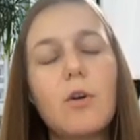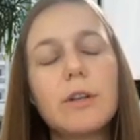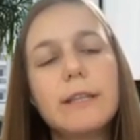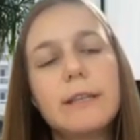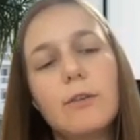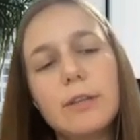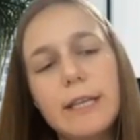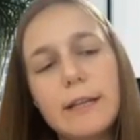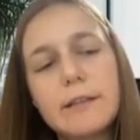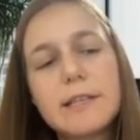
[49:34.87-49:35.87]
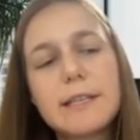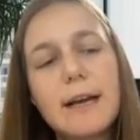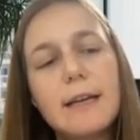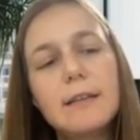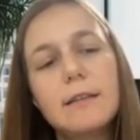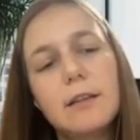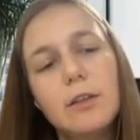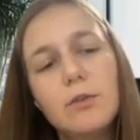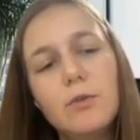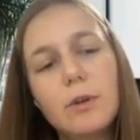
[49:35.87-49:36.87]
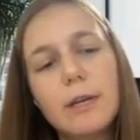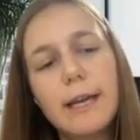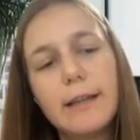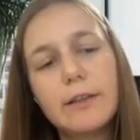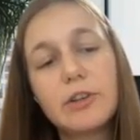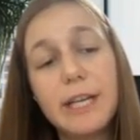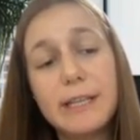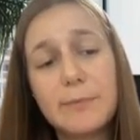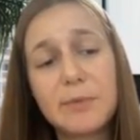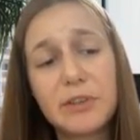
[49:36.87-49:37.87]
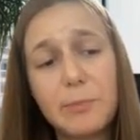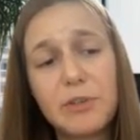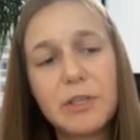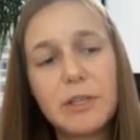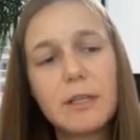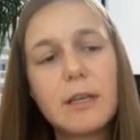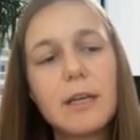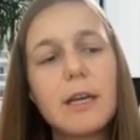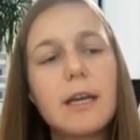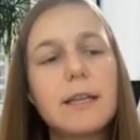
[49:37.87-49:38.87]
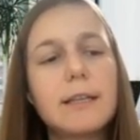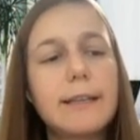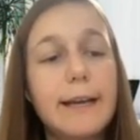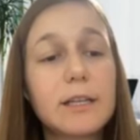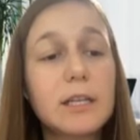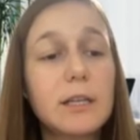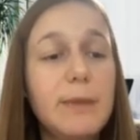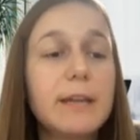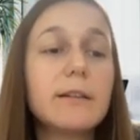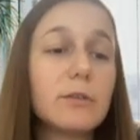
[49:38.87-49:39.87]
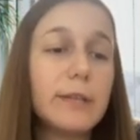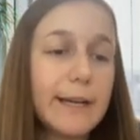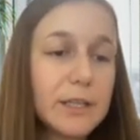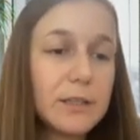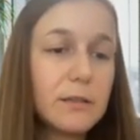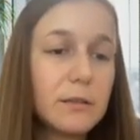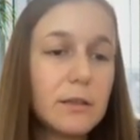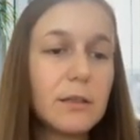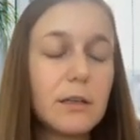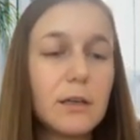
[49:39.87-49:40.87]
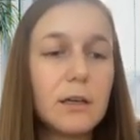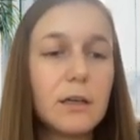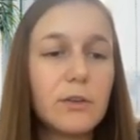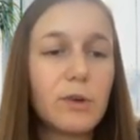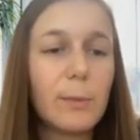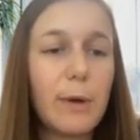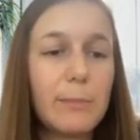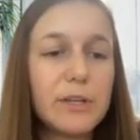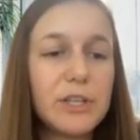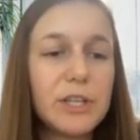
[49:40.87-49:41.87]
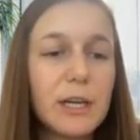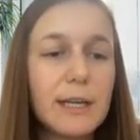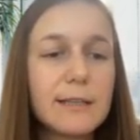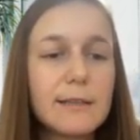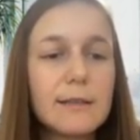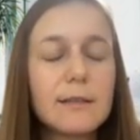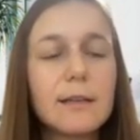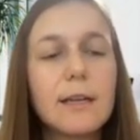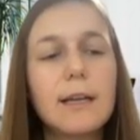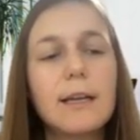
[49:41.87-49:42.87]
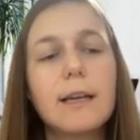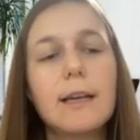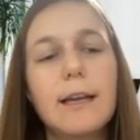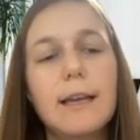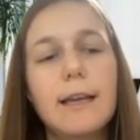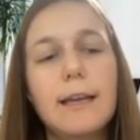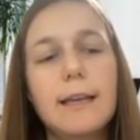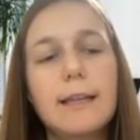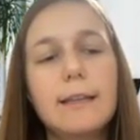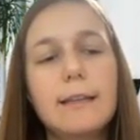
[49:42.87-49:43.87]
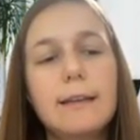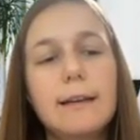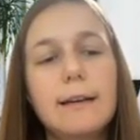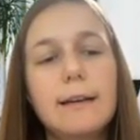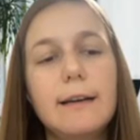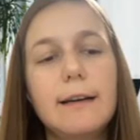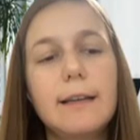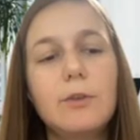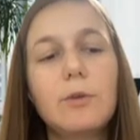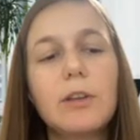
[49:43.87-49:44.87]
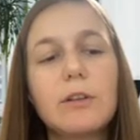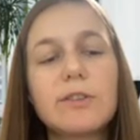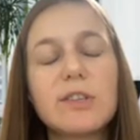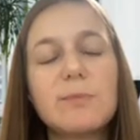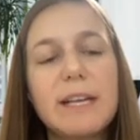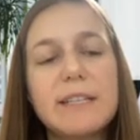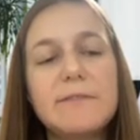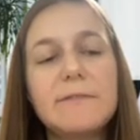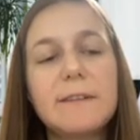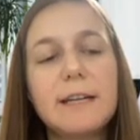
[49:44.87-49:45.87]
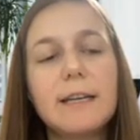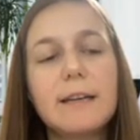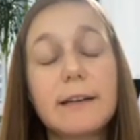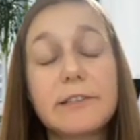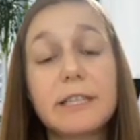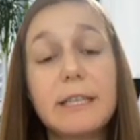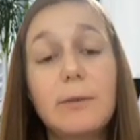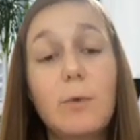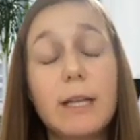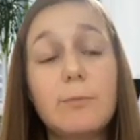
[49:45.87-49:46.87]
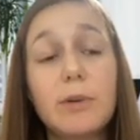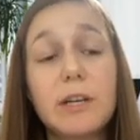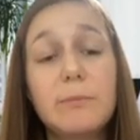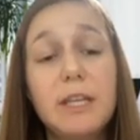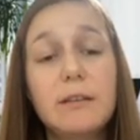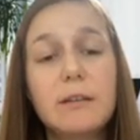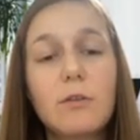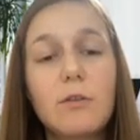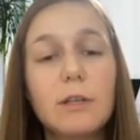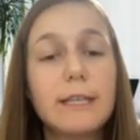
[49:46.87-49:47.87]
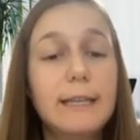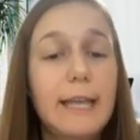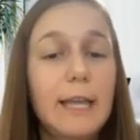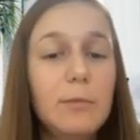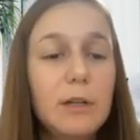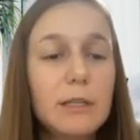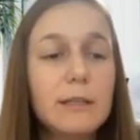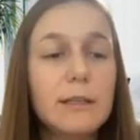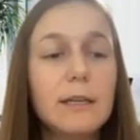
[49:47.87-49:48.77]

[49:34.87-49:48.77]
on on the other side, you can create subscription that actually make a connection uh, to a publishing cluster. And uh, you can also specify currently one parameter called enabled